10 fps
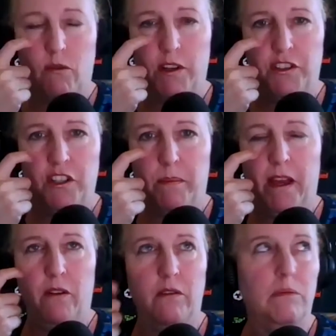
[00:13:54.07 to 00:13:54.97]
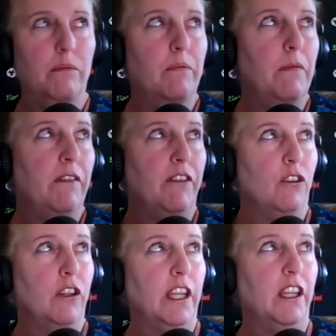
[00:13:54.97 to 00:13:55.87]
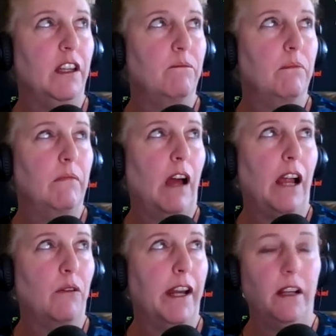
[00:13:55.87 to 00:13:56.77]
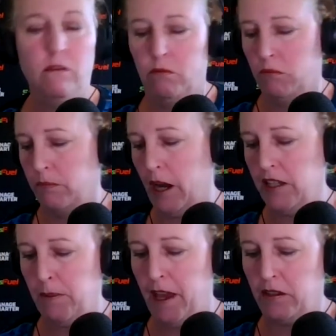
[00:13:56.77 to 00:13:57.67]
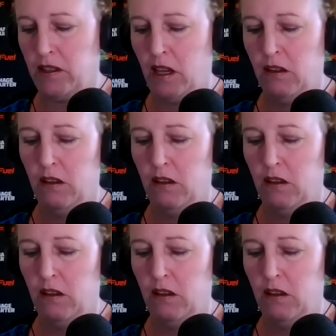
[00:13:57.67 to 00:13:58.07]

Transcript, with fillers: a question about if you're looking at hiring prospects.